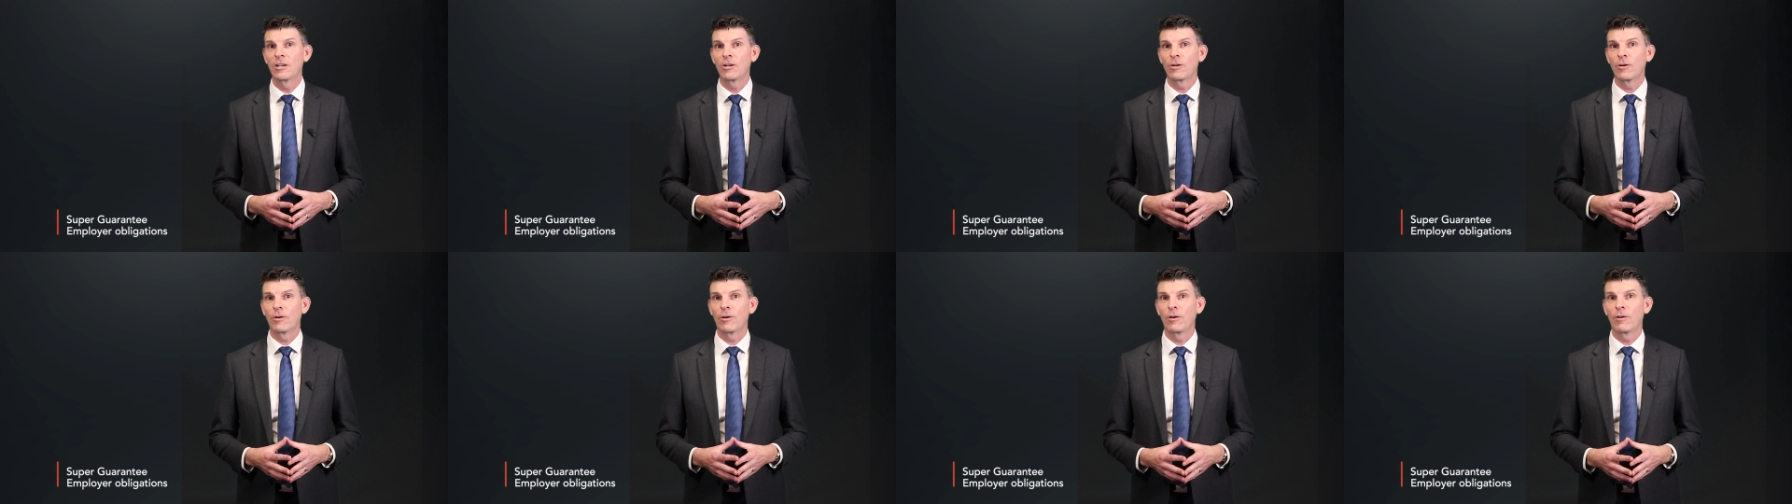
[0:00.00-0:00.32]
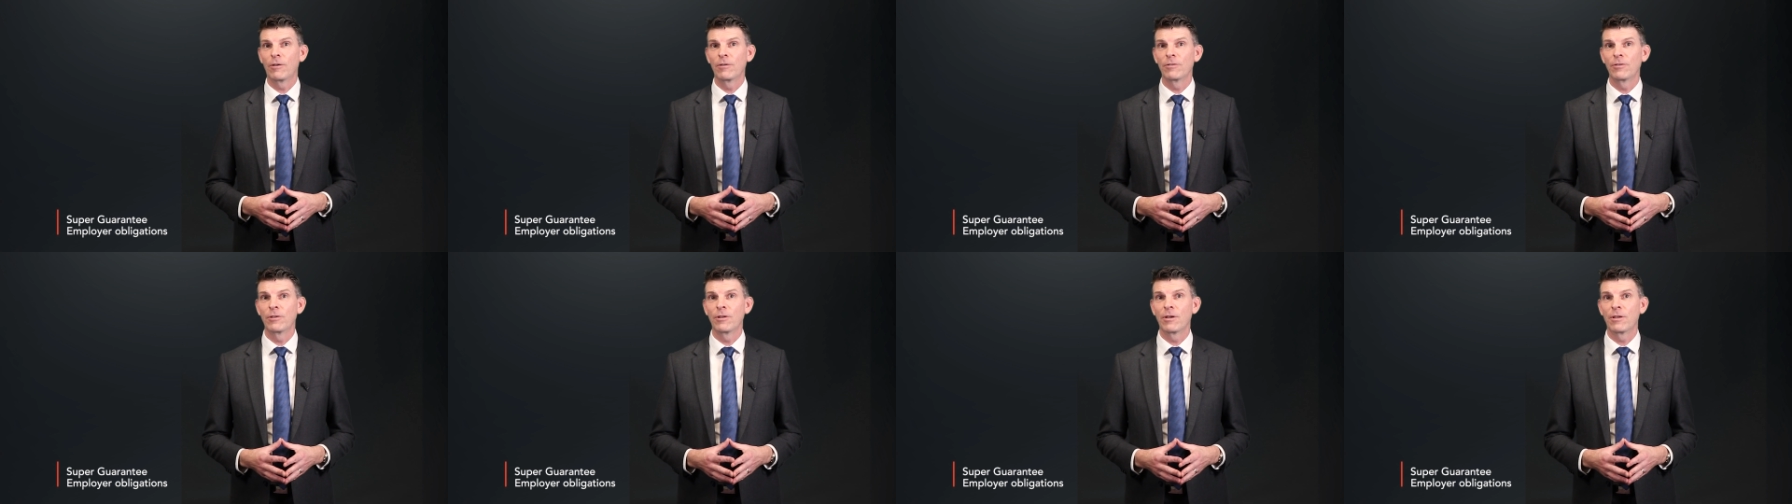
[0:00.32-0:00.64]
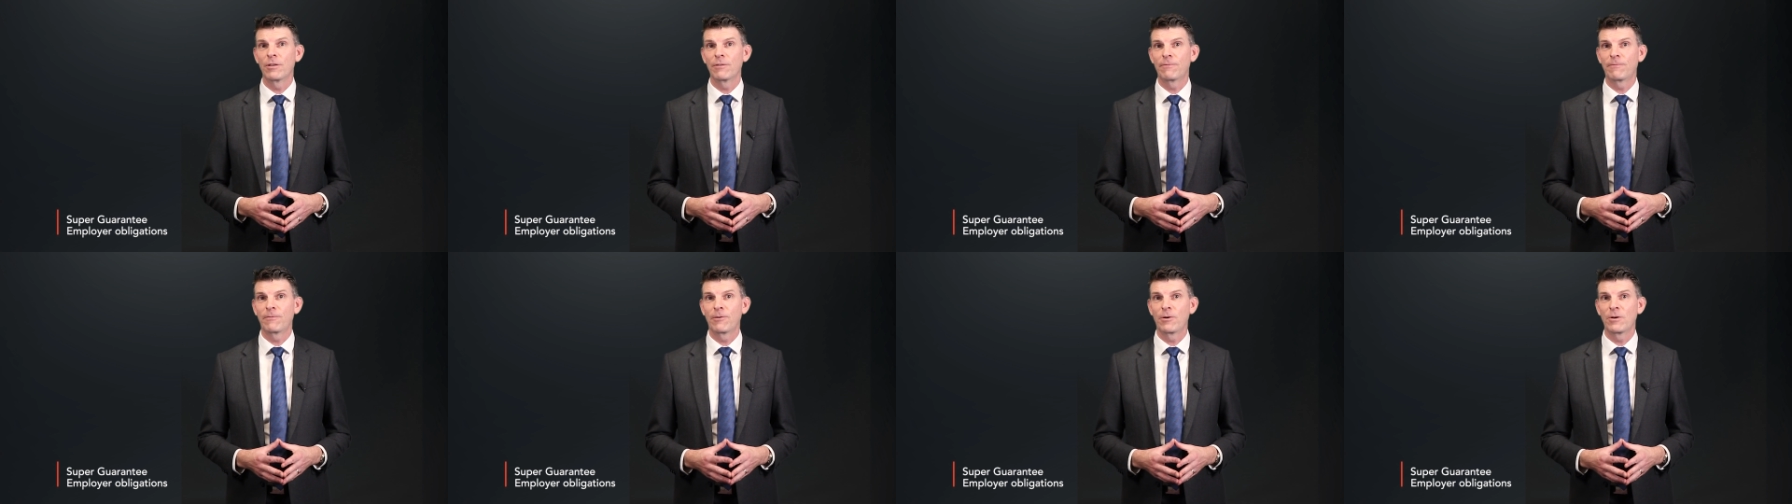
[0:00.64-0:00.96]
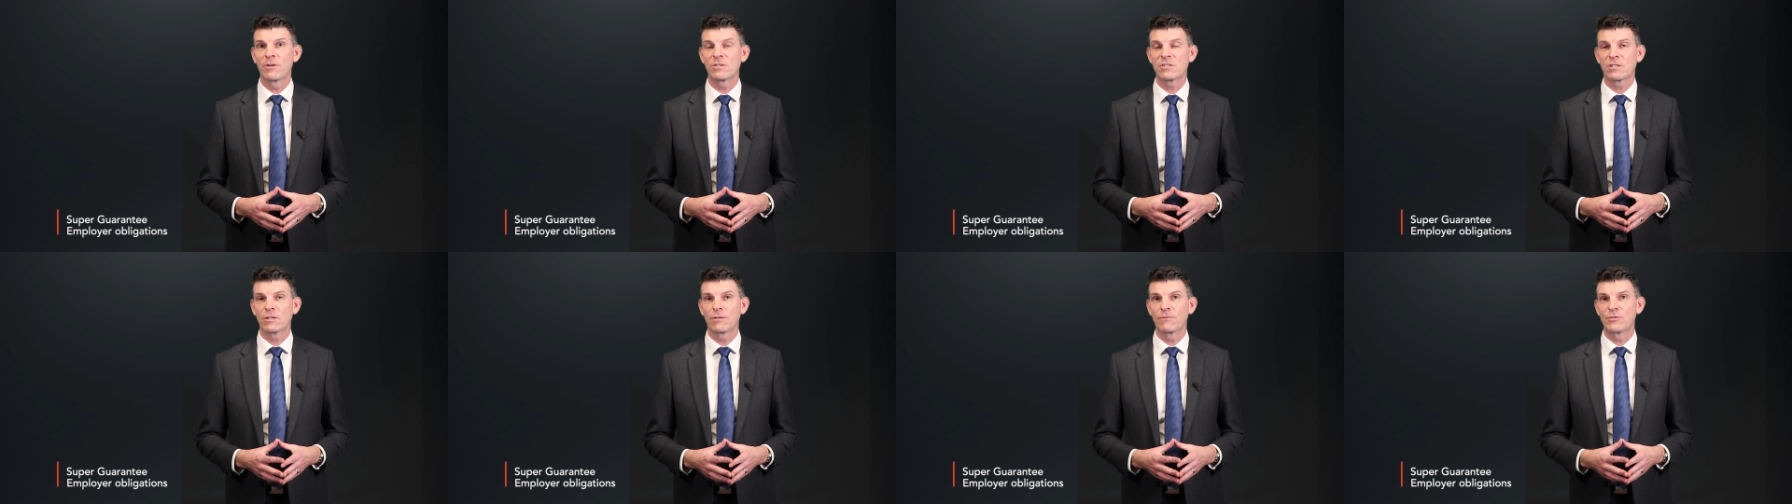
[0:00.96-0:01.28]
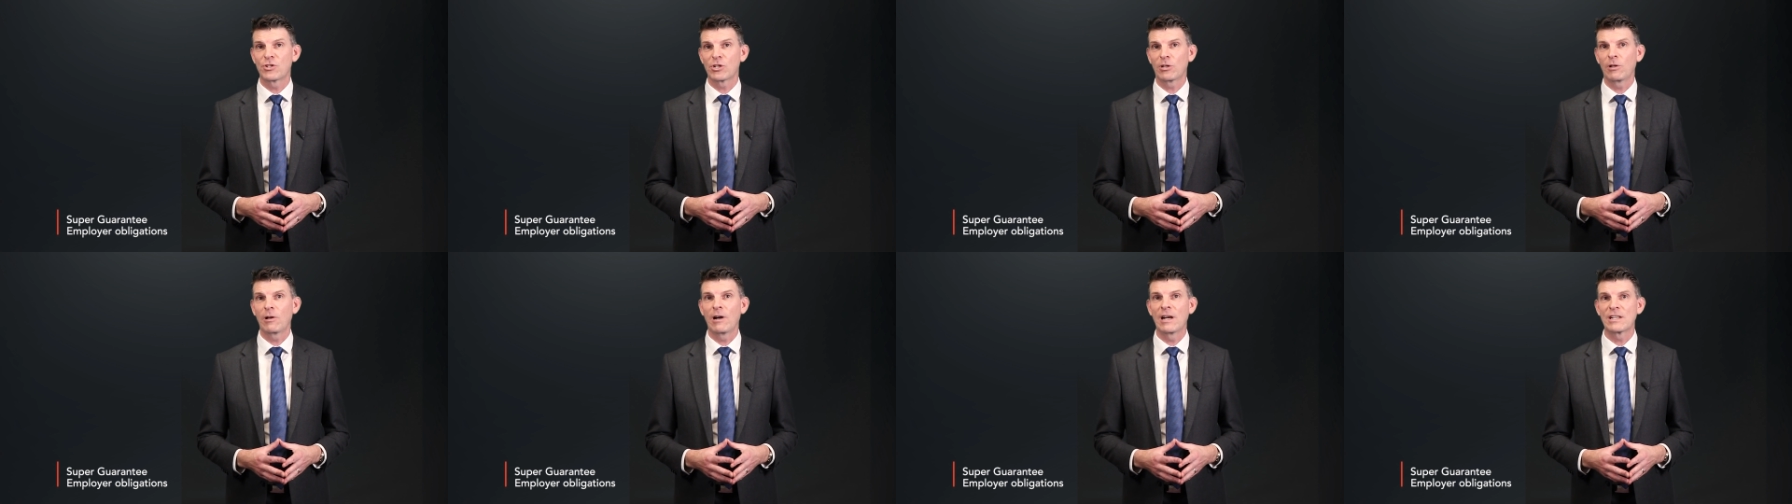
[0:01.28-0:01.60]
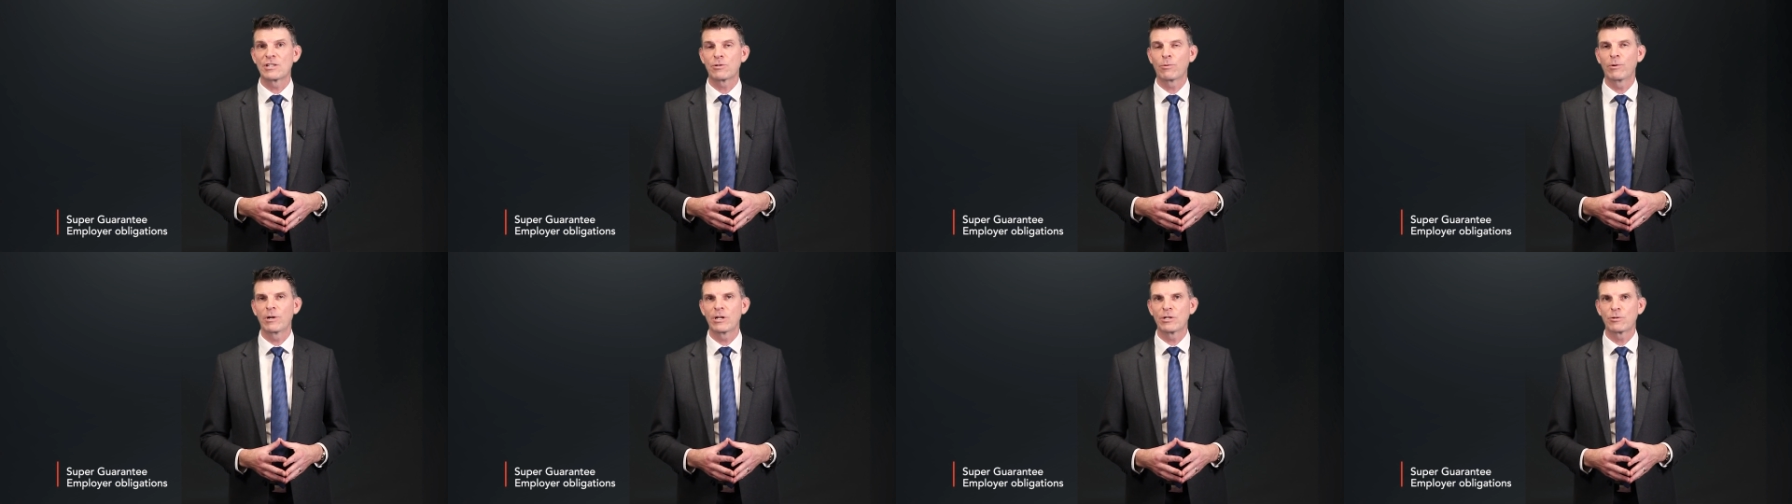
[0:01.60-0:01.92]
on the 1st of July
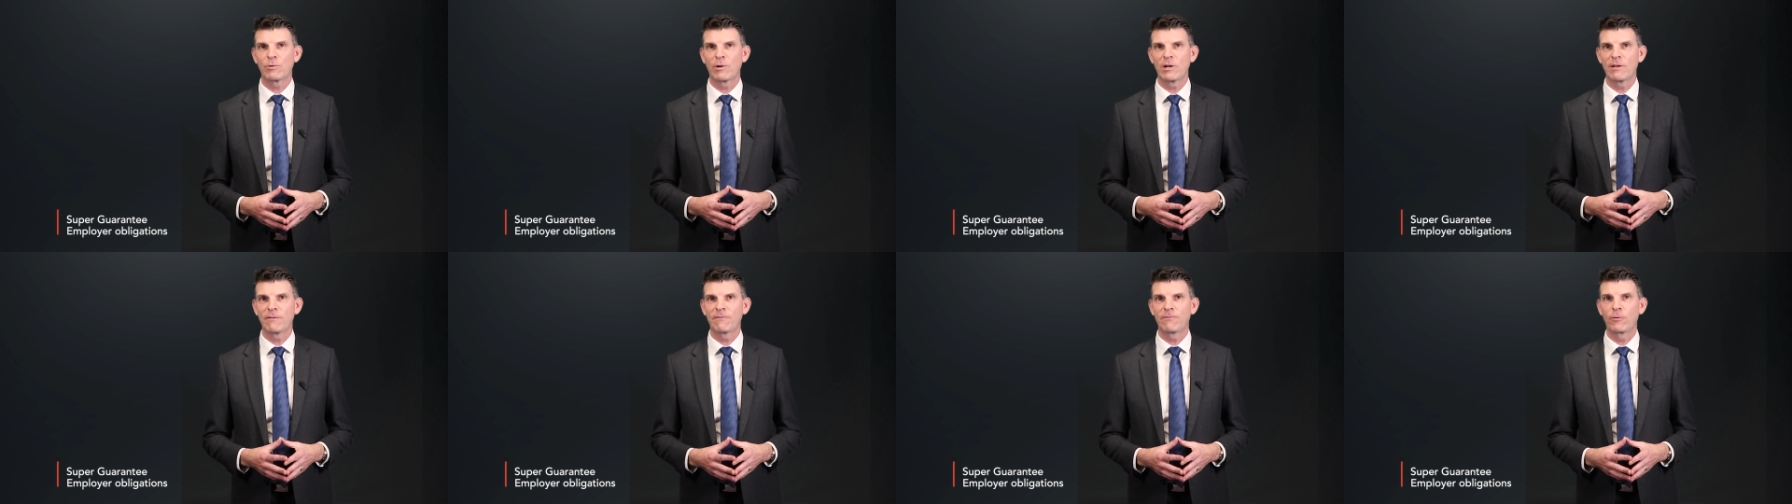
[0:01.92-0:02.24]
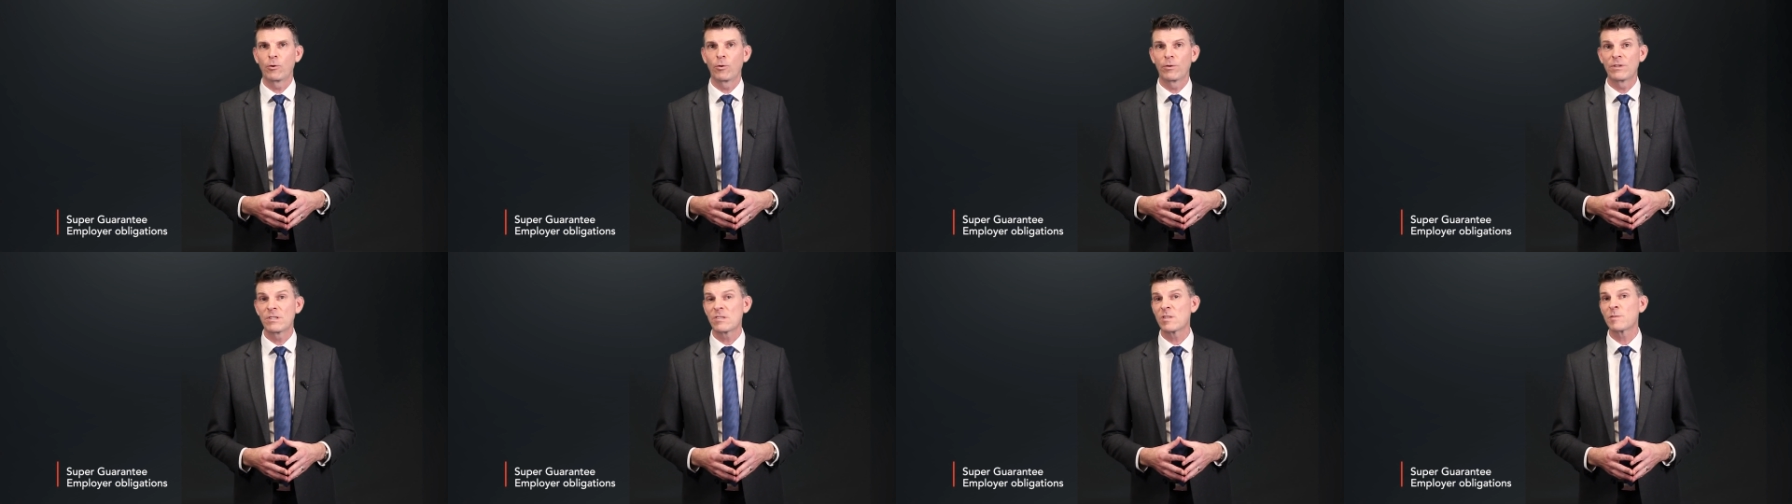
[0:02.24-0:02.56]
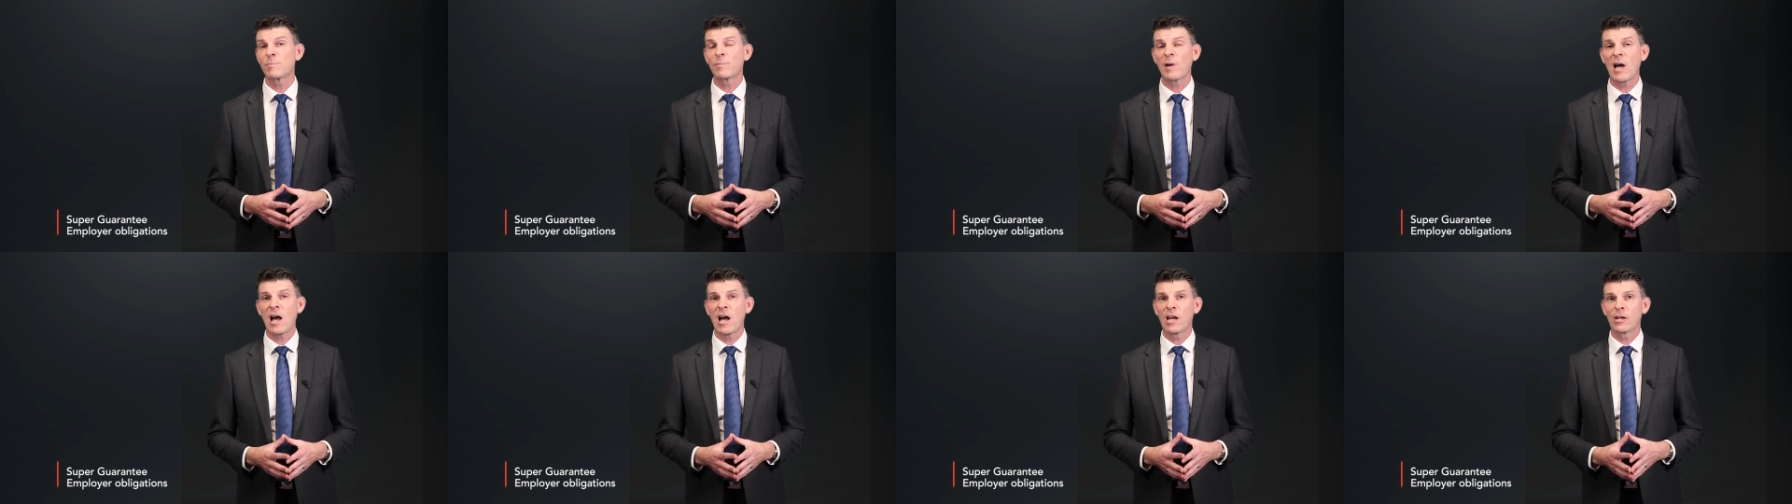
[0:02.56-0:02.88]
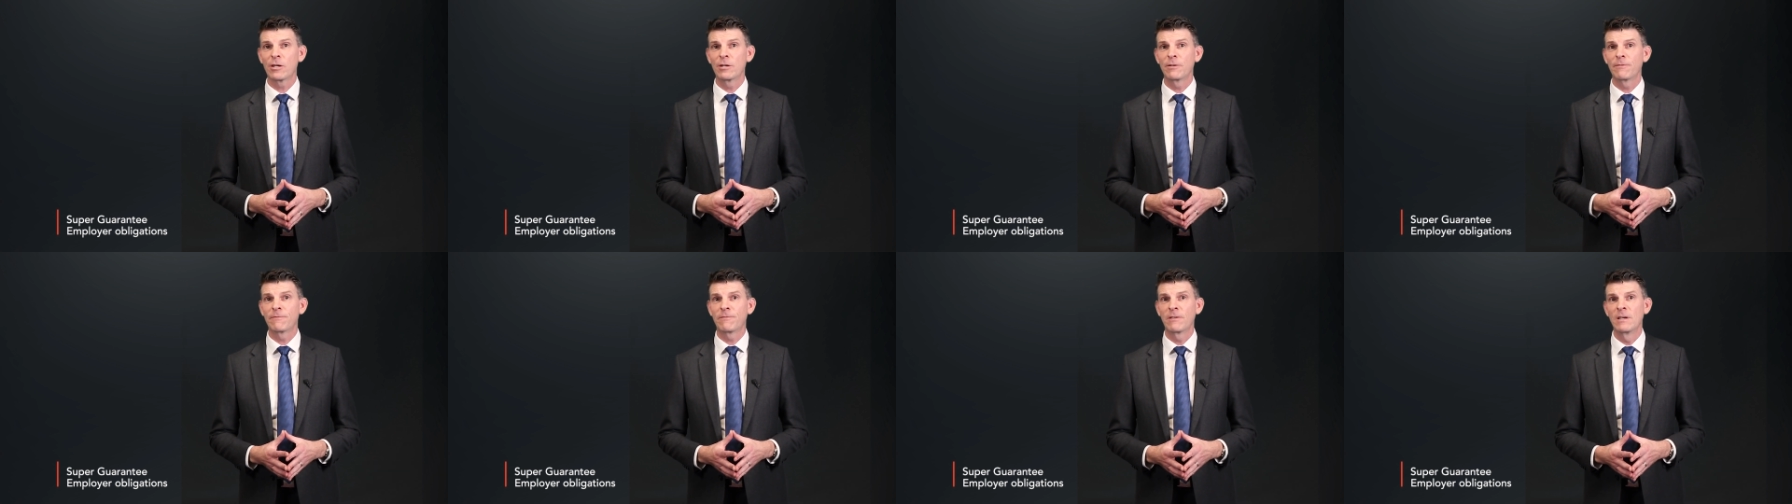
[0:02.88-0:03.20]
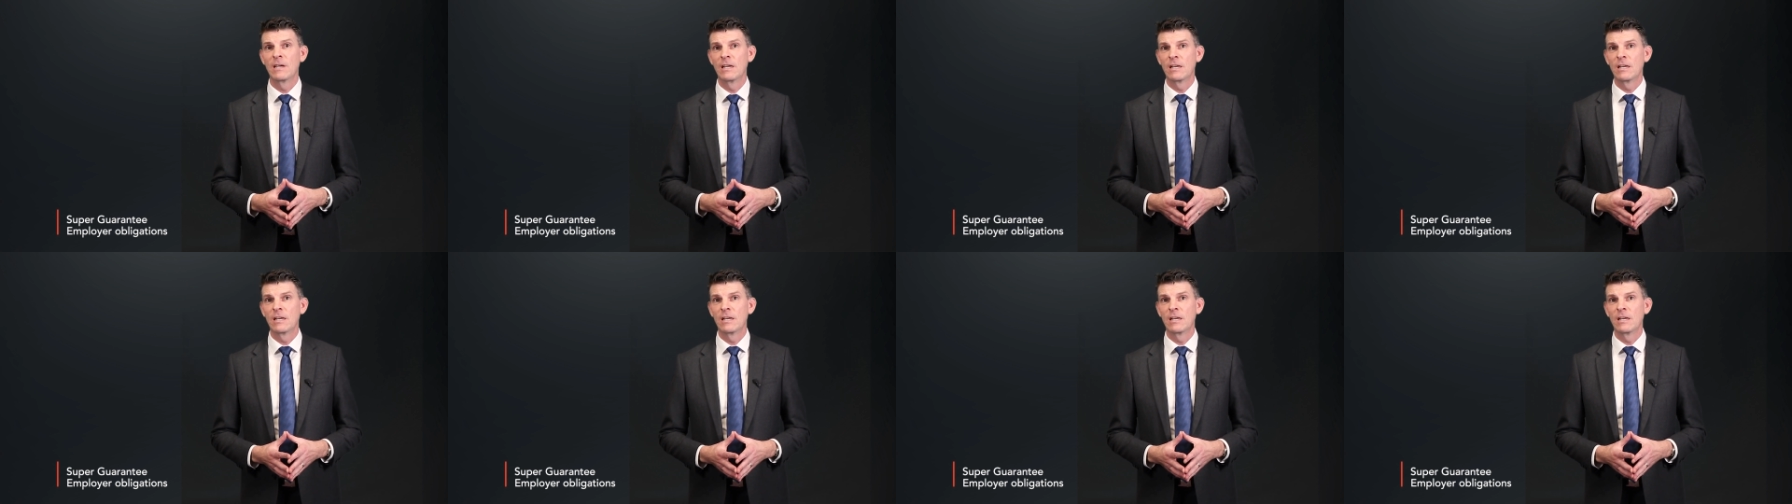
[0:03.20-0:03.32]
2024. This is part of